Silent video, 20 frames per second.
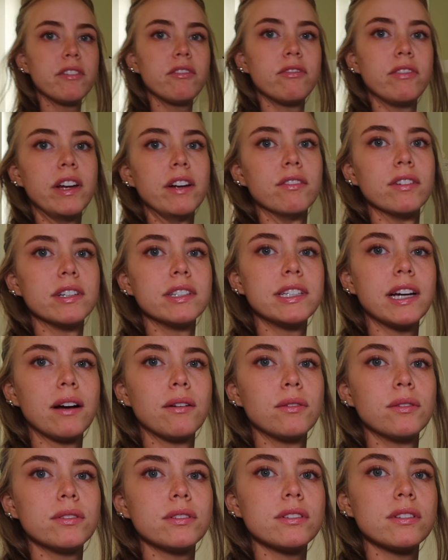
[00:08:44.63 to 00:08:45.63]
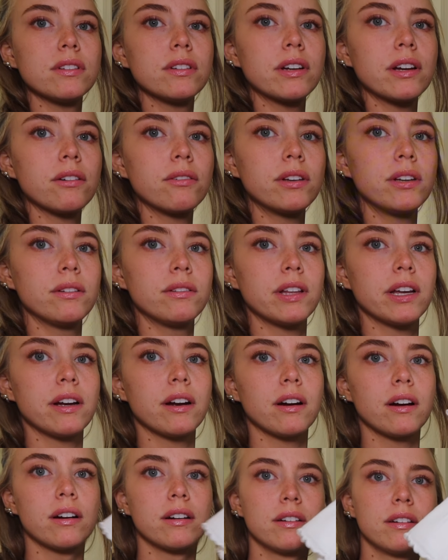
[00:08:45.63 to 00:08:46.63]
favorite towels, look how cute they
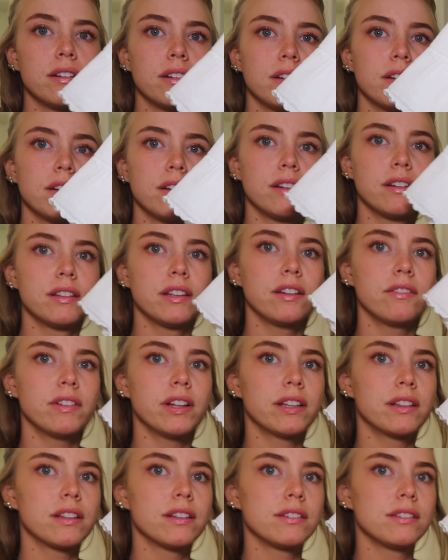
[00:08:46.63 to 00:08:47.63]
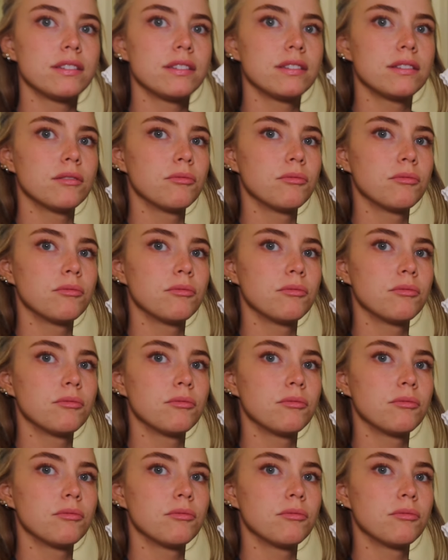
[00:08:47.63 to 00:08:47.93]
are. They like this